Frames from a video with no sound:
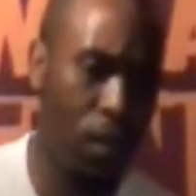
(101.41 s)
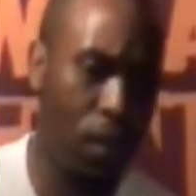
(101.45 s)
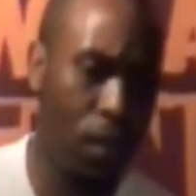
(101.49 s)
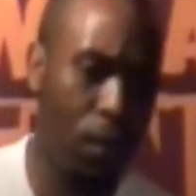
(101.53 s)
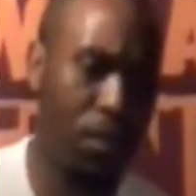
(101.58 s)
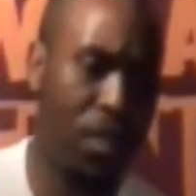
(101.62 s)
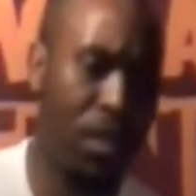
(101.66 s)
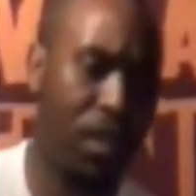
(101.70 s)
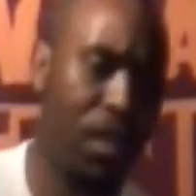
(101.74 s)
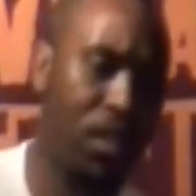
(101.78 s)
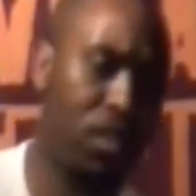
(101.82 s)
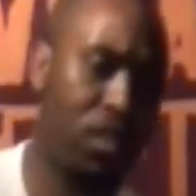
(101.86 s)

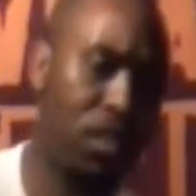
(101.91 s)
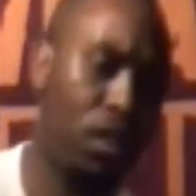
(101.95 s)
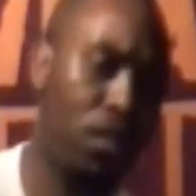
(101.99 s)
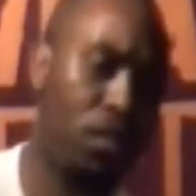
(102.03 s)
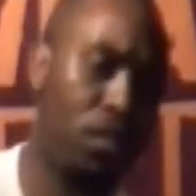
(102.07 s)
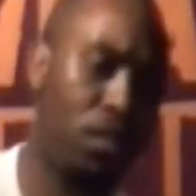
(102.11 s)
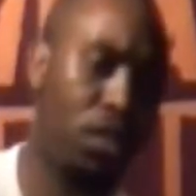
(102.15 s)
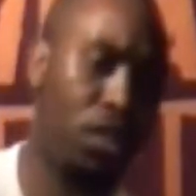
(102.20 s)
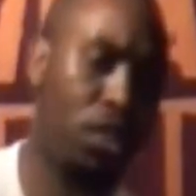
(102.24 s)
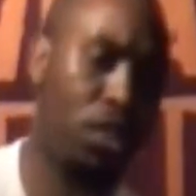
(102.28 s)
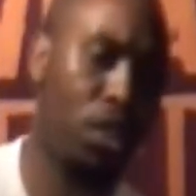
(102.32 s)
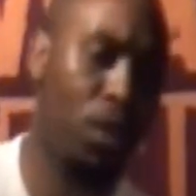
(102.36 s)
which I guess
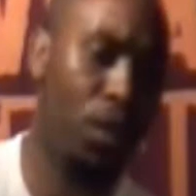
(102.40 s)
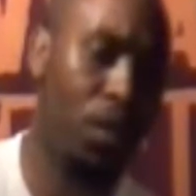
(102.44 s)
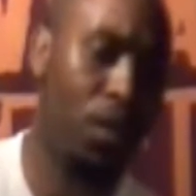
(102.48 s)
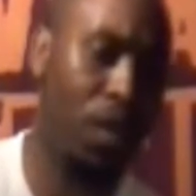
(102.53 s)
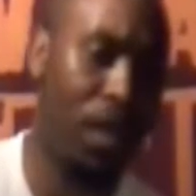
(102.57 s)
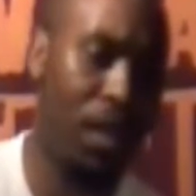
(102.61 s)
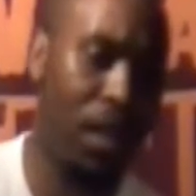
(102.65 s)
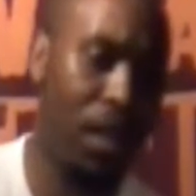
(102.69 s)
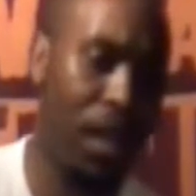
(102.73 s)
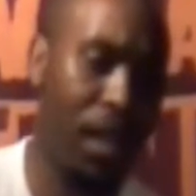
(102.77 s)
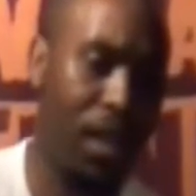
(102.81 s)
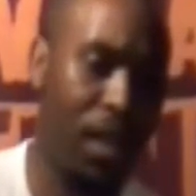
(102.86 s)
goes to show you
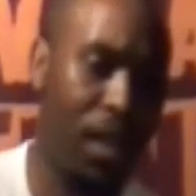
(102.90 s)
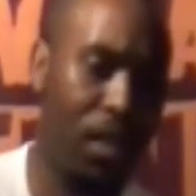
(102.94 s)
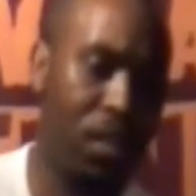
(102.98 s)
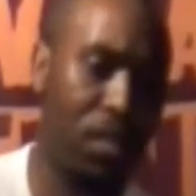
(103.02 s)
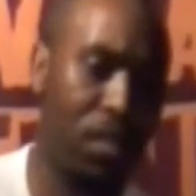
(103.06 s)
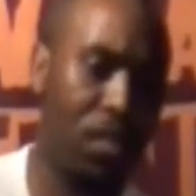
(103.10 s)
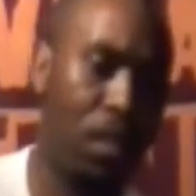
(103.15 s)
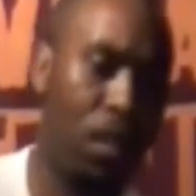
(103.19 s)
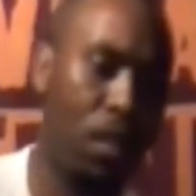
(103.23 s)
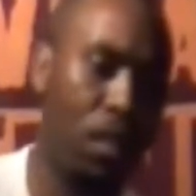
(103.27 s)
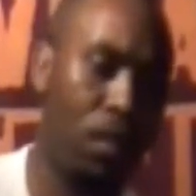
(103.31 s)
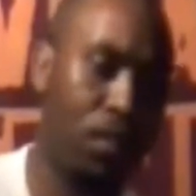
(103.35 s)
that, like
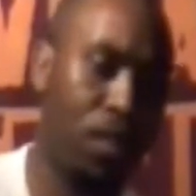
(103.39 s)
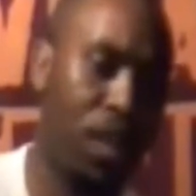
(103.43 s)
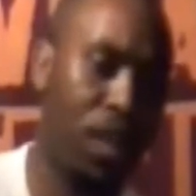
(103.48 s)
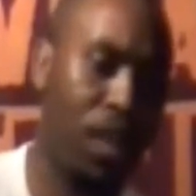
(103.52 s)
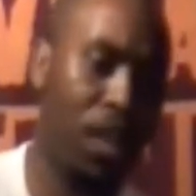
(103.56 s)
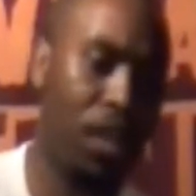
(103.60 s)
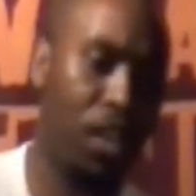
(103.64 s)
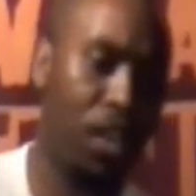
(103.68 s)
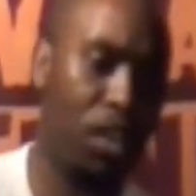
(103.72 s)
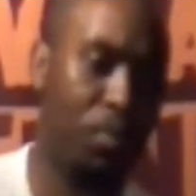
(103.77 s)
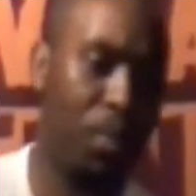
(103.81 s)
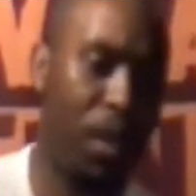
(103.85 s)
ourselves,
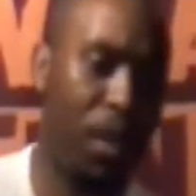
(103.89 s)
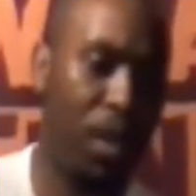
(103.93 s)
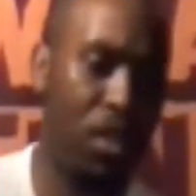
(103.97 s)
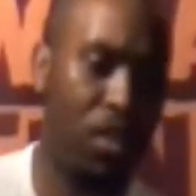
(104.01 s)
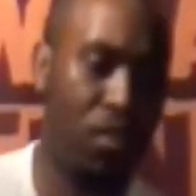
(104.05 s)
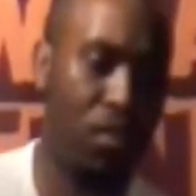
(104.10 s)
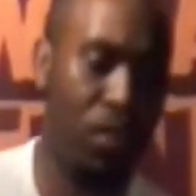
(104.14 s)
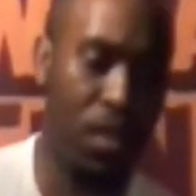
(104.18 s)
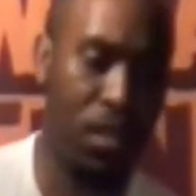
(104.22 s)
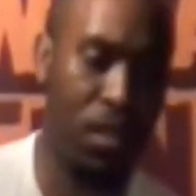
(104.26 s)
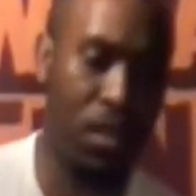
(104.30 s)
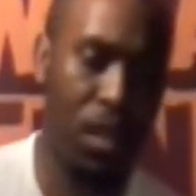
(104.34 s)
English
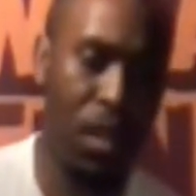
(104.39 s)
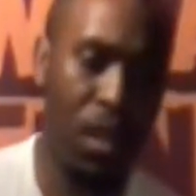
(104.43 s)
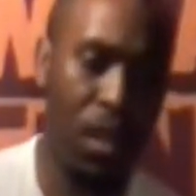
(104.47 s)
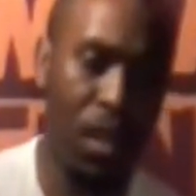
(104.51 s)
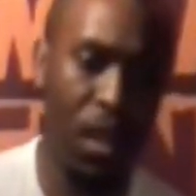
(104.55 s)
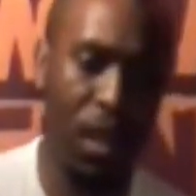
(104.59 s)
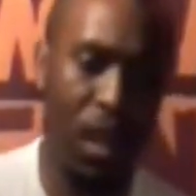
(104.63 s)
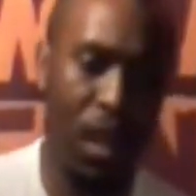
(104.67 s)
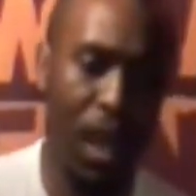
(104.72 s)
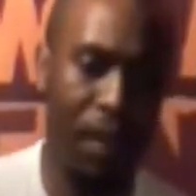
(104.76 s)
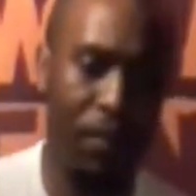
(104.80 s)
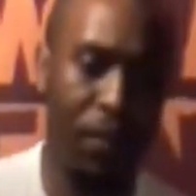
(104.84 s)
patriots
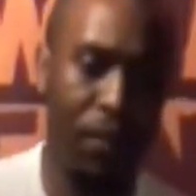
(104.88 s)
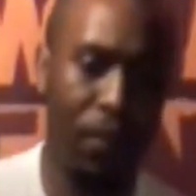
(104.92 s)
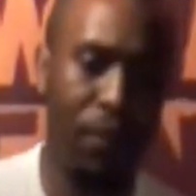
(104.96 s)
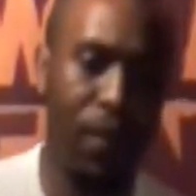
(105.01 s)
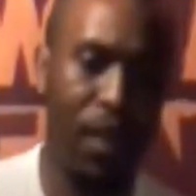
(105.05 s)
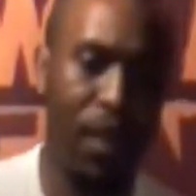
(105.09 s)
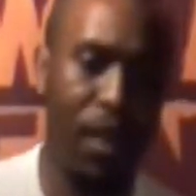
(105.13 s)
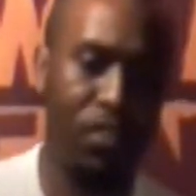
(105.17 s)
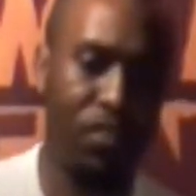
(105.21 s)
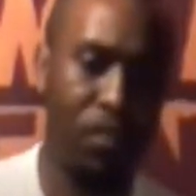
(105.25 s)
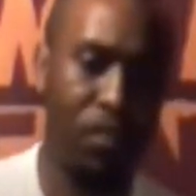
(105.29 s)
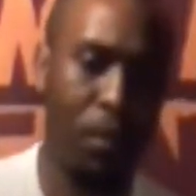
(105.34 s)
have a
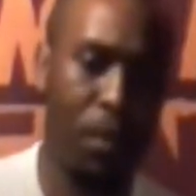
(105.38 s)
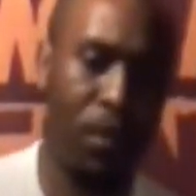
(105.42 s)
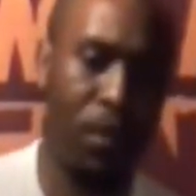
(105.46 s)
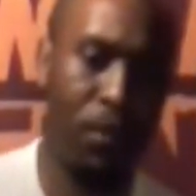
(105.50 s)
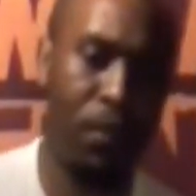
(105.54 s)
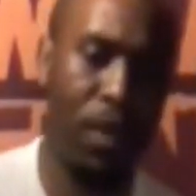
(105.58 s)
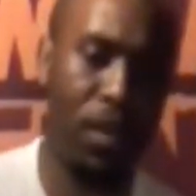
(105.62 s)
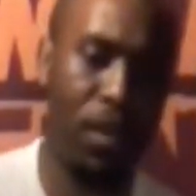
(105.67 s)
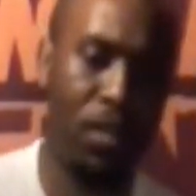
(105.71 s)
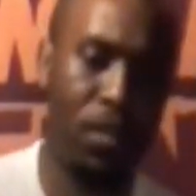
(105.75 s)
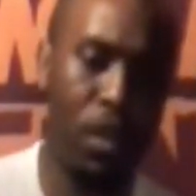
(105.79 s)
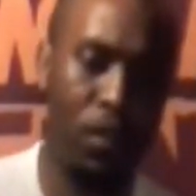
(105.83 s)
fetish for being
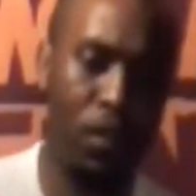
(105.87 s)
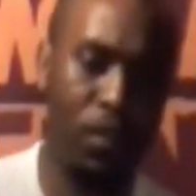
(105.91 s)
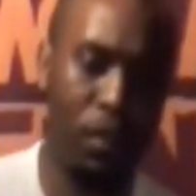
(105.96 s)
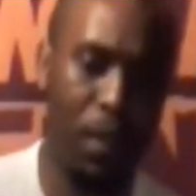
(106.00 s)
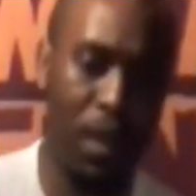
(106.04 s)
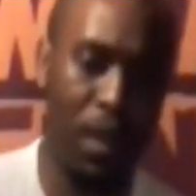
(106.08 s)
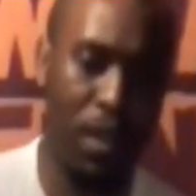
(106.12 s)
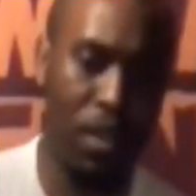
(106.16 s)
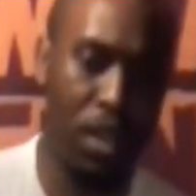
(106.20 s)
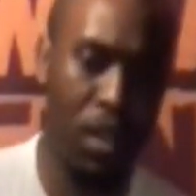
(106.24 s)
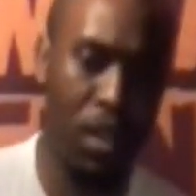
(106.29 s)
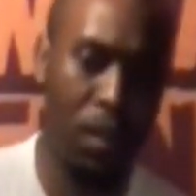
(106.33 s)
fucked over
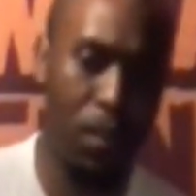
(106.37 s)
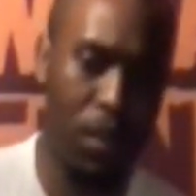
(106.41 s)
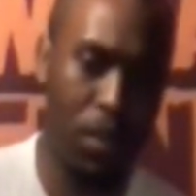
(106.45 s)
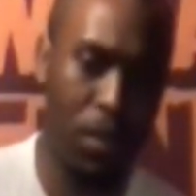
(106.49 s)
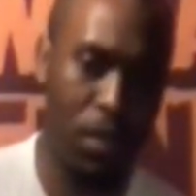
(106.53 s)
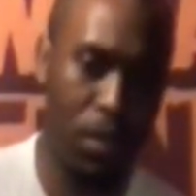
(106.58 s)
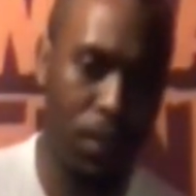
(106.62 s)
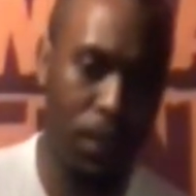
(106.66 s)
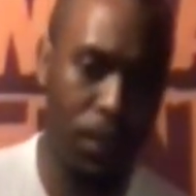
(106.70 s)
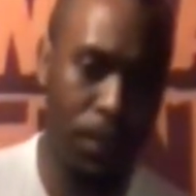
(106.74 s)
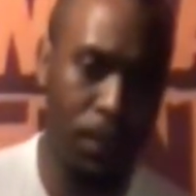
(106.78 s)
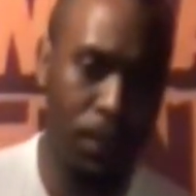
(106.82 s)
by
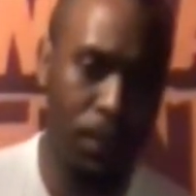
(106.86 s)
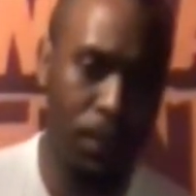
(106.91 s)
Germans.